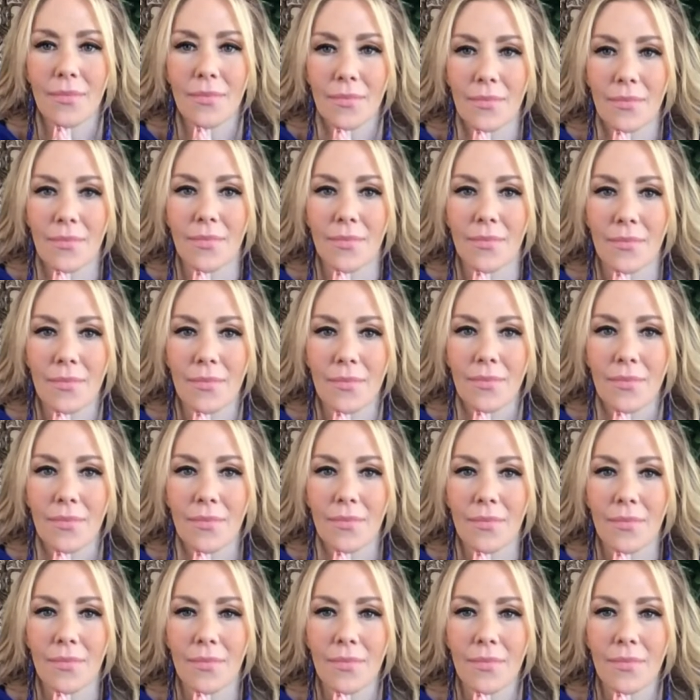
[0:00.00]

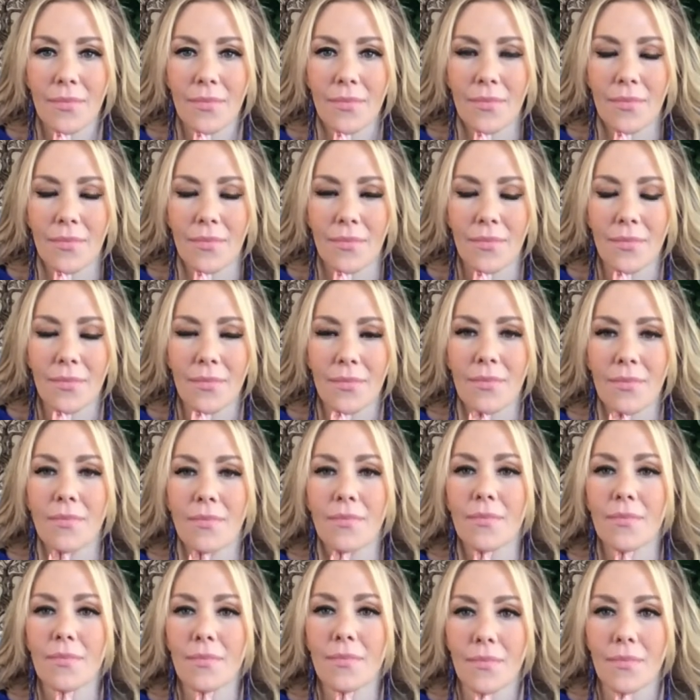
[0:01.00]

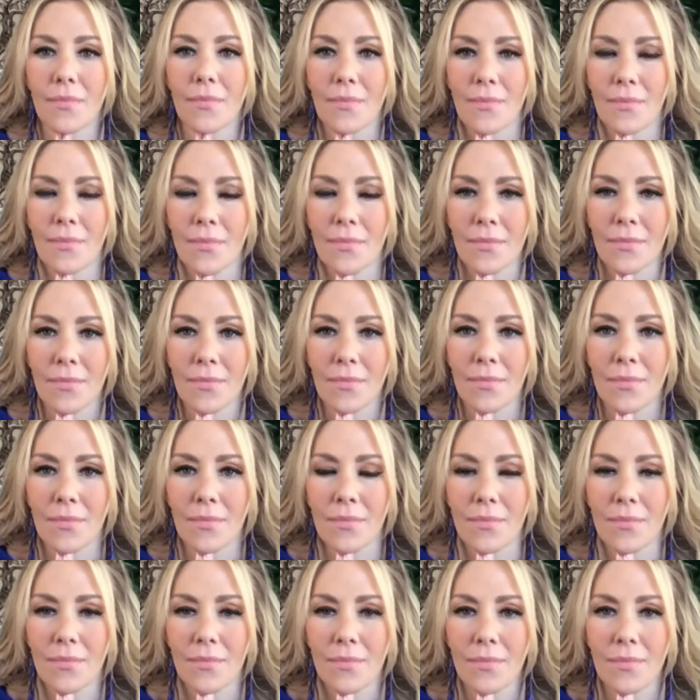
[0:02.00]

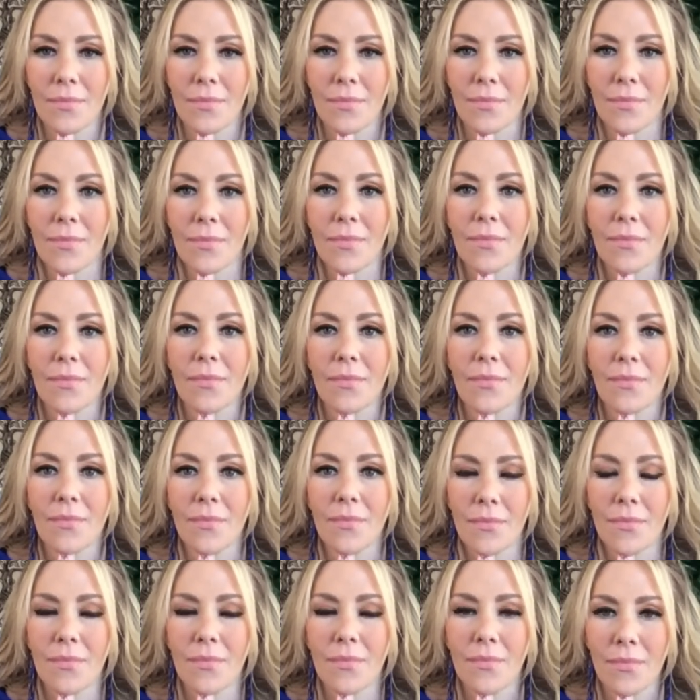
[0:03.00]

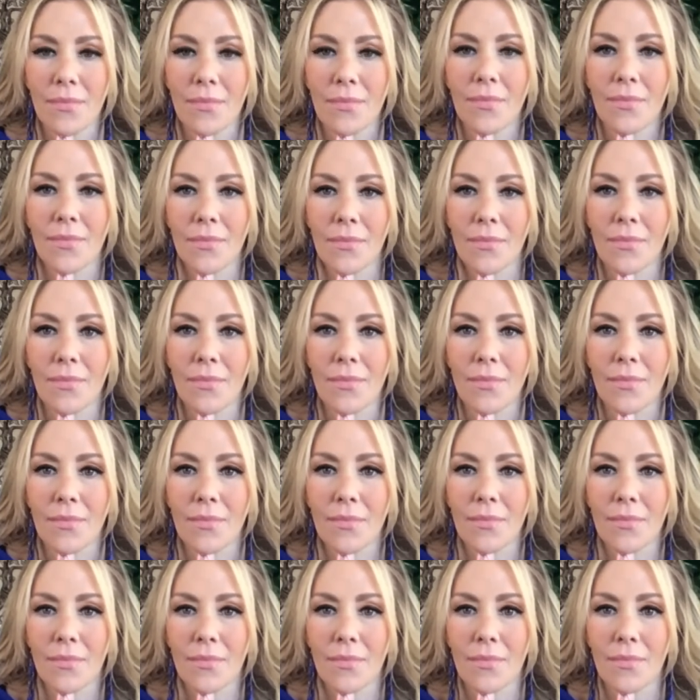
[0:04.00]

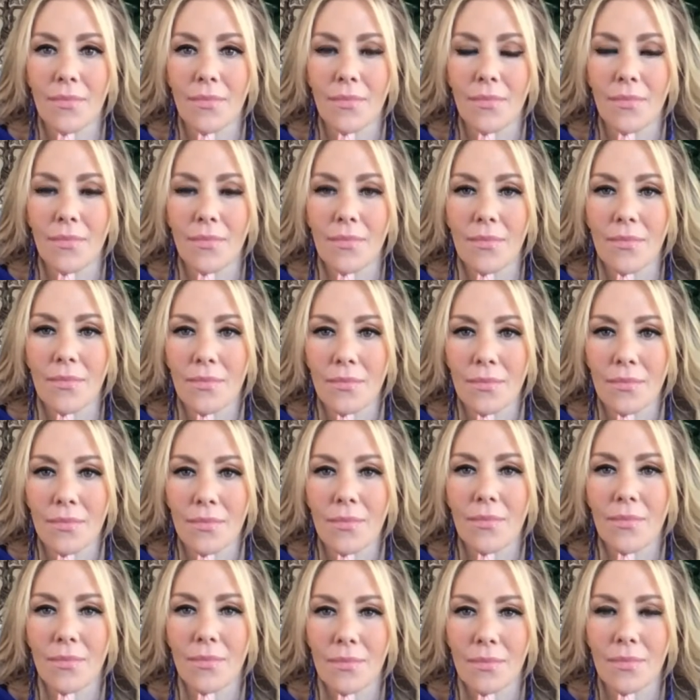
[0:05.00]

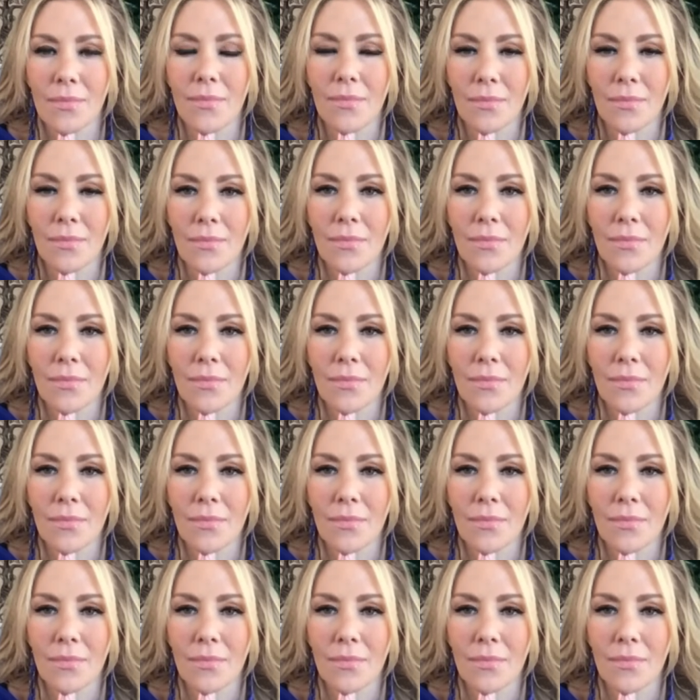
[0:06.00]
[no speech]